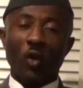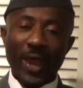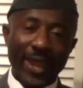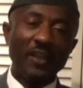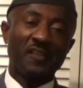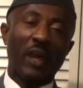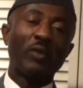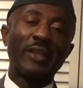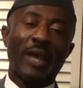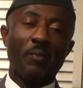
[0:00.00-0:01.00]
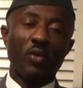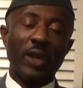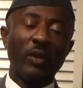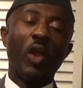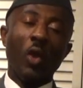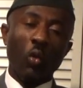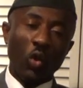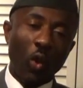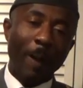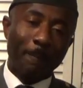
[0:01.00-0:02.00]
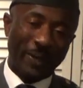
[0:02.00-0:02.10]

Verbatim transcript: for any Southern Cameroonian who go